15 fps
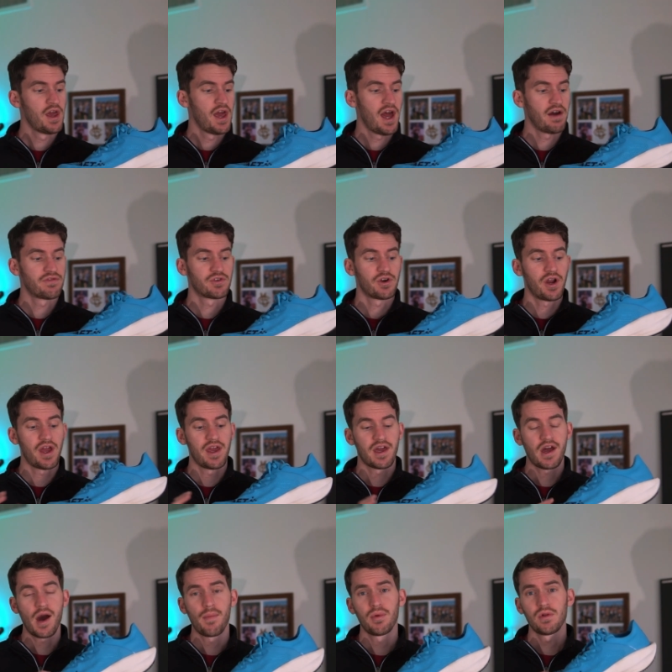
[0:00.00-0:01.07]
after a
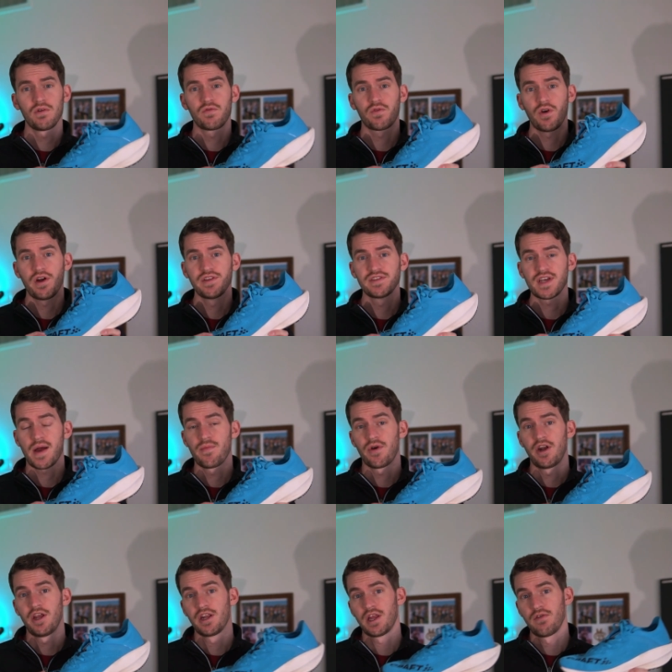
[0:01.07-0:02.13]
couple of runs, I'm
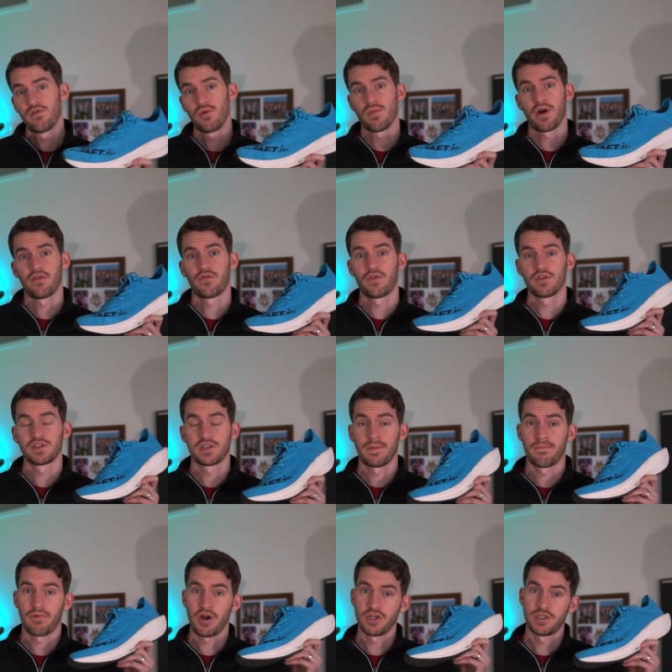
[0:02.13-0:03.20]
ready to give you my first
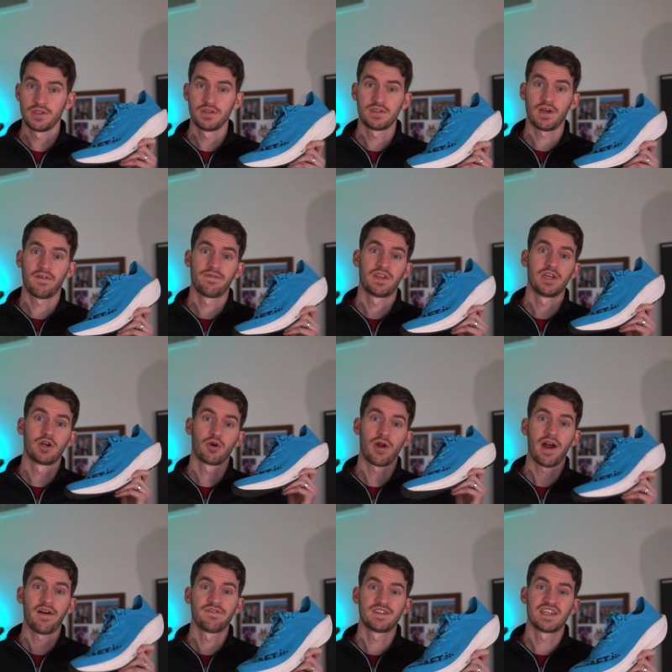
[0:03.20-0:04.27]
impressions of the
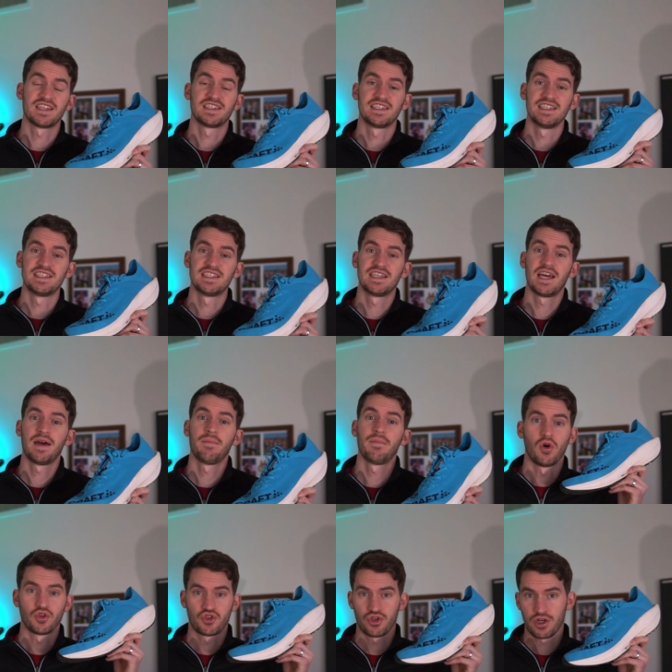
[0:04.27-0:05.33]
Craft CTM
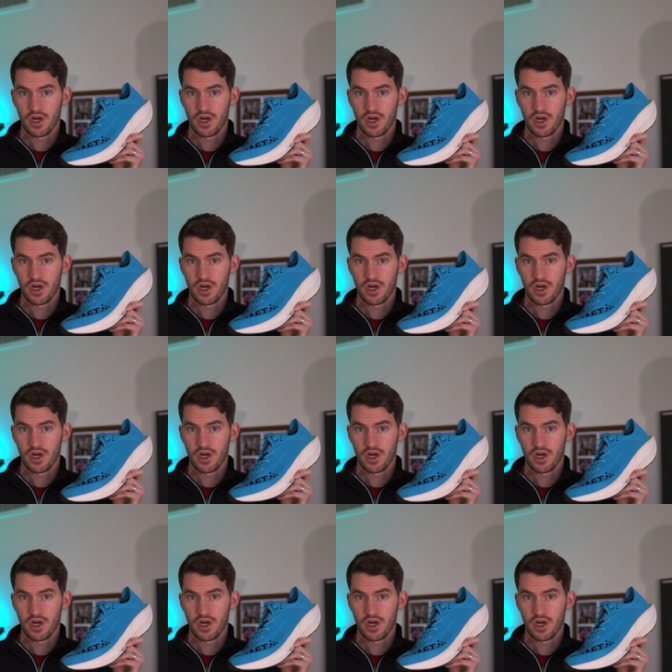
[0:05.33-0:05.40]
Ultra